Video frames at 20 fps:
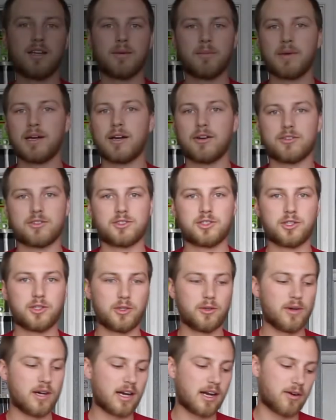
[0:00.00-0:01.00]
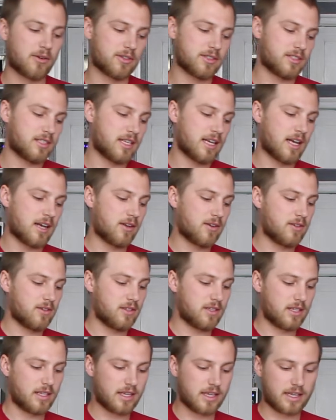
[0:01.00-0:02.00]
about 2 hours now,
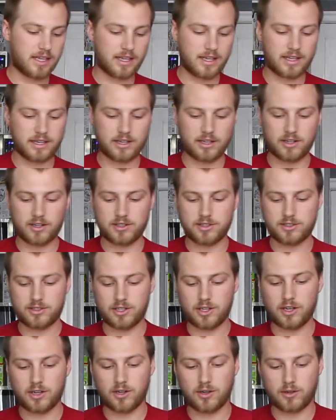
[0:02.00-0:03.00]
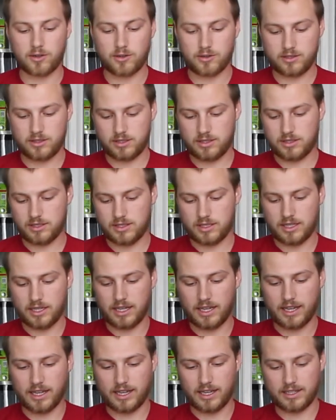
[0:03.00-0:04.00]
and our dough
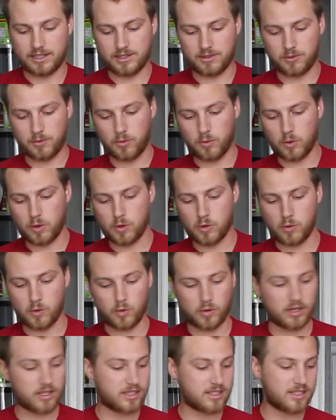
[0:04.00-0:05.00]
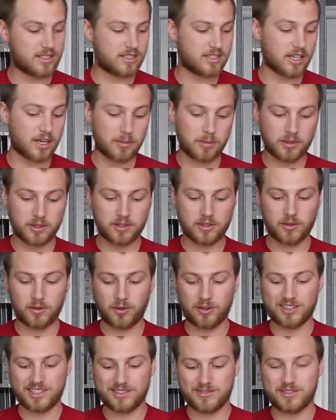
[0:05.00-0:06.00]
has, it's doubled
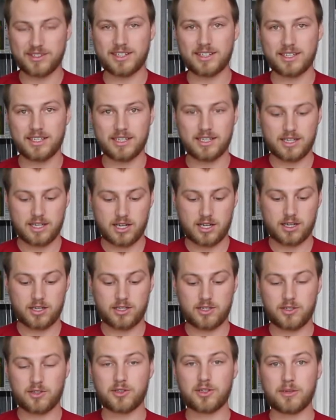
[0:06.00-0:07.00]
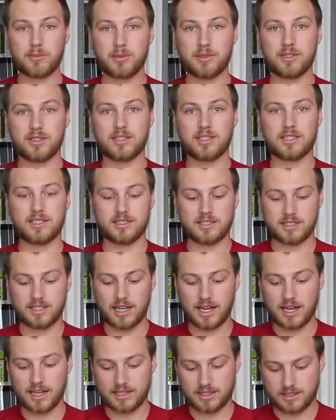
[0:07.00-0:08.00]
or even tripled in
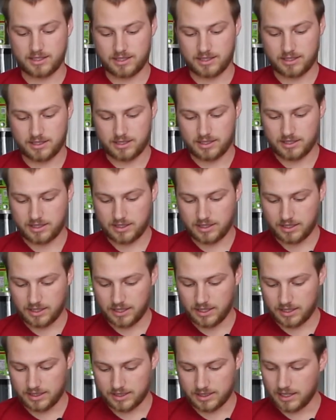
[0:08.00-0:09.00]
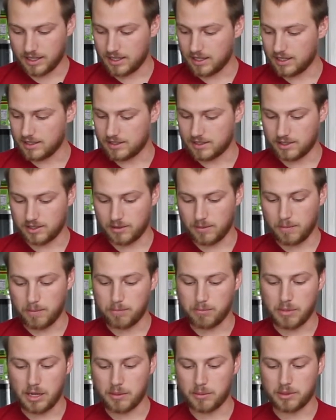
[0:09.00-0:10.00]
size. And it's got a nice little
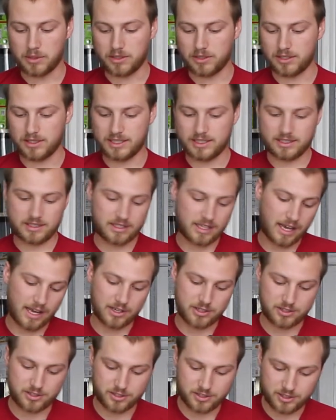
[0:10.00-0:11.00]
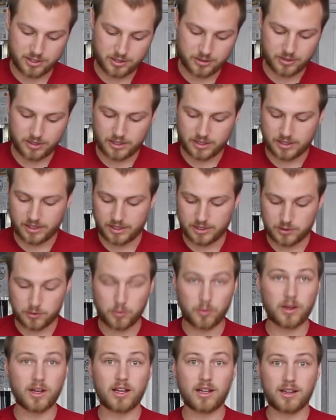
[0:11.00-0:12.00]
bubbly texture to it as
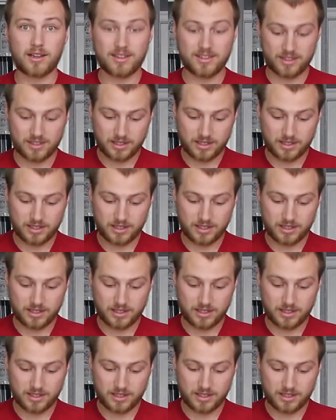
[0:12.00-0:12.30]
well.